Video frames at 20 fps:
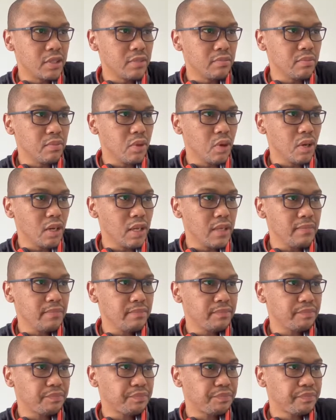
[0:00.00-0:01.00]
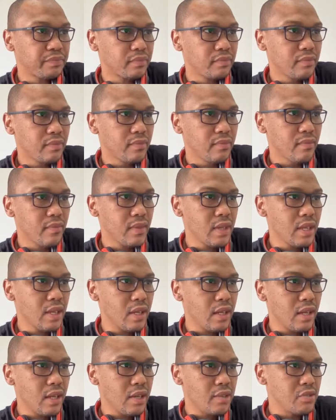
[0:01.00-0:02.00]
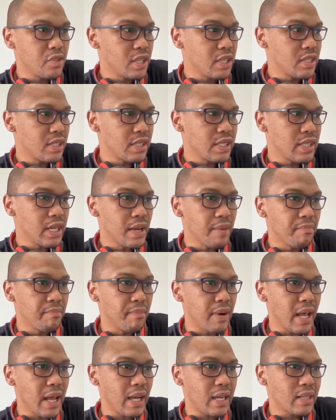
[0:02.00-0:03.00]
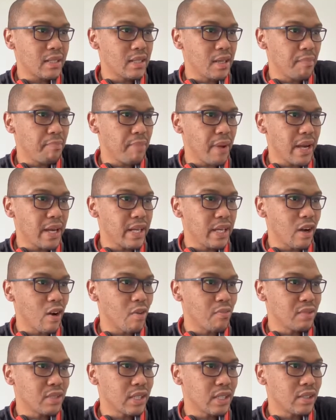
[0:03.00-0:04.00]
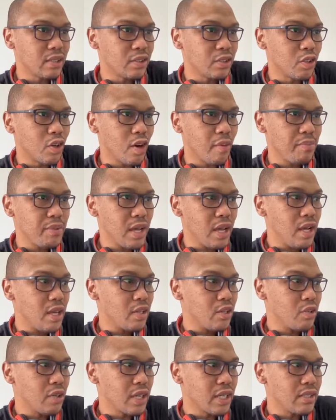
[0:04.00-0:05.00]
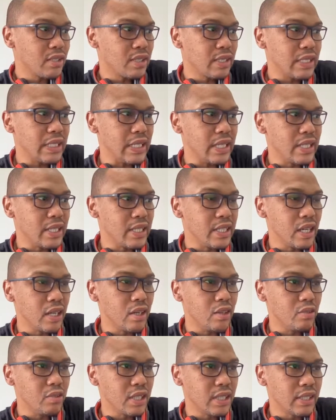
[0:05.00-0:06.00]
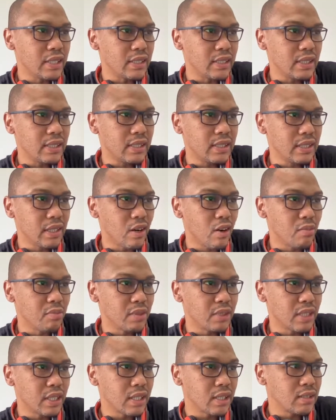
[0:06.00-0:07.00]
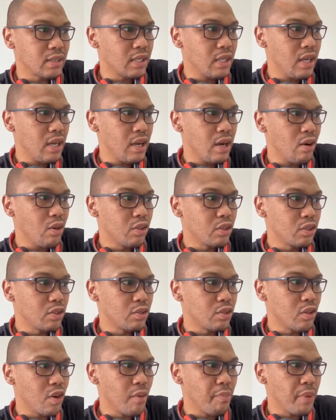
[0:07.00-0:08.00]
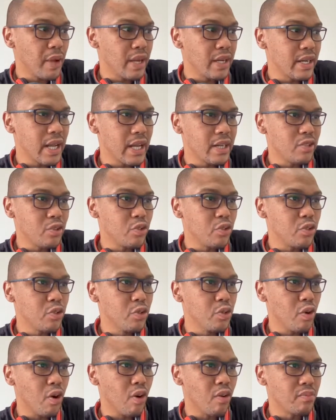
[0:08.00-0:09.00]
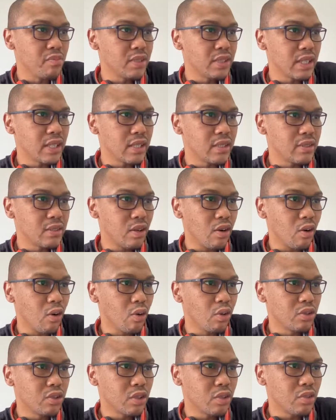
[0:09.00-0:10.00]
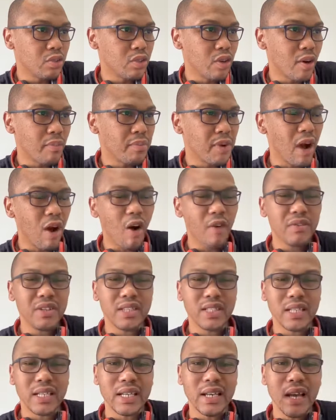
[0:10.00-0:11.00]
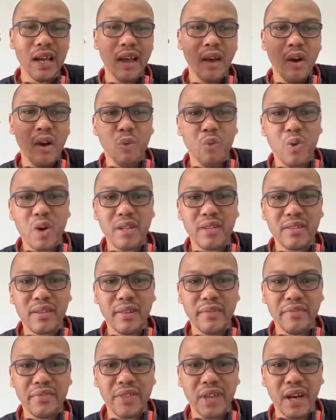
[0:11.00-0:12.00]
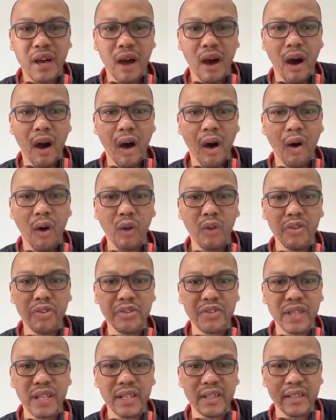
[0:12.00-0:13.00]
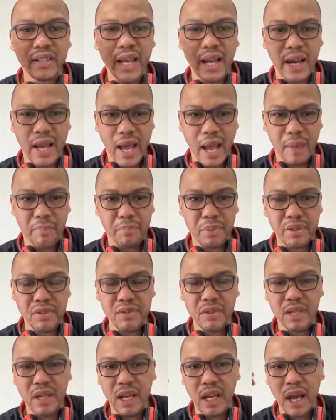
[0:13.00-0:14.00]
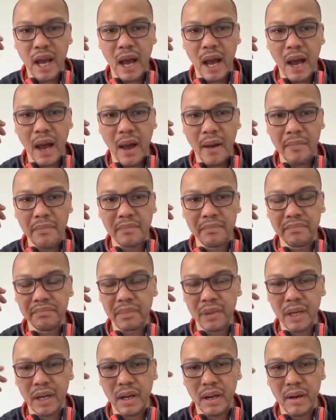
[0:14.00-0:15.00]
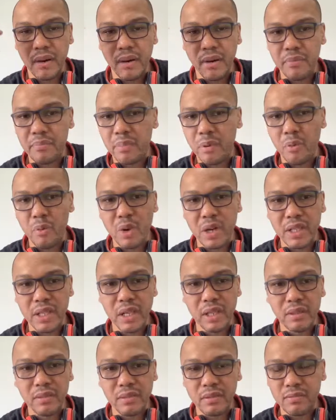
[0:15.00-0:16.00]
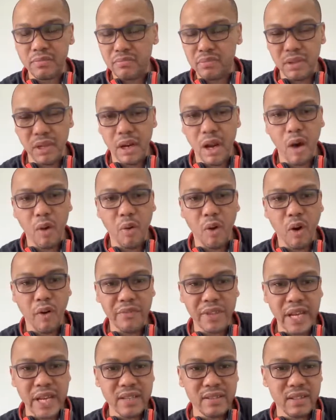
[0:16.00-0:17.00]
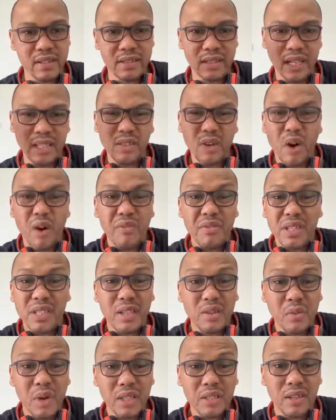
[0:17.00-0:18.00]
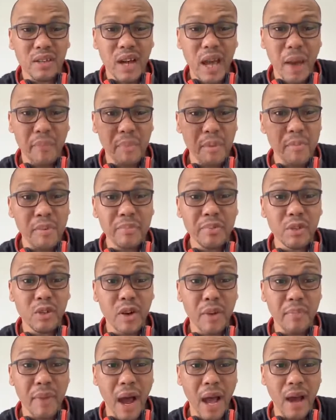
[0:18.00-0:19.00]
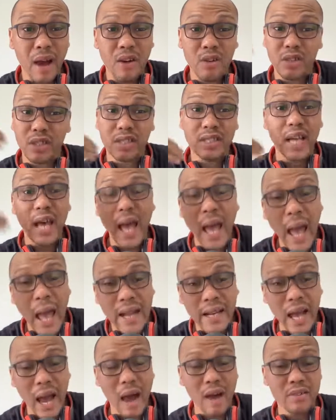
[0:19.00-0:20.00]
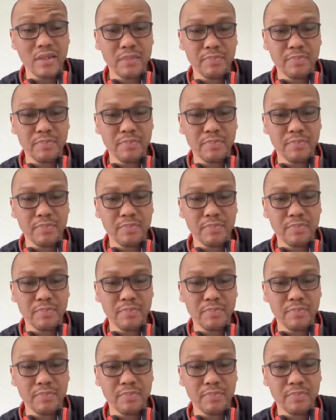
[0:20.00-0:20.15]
smaller. You can see there in black, the pending home sales dropped. You can see in yellow, the existing home sales also drop, and then your new home sales also drop. Now, obviously, with the whole thing that happened with the lower of the interest rates, obviously what's going to happen, people's going to buy houses and the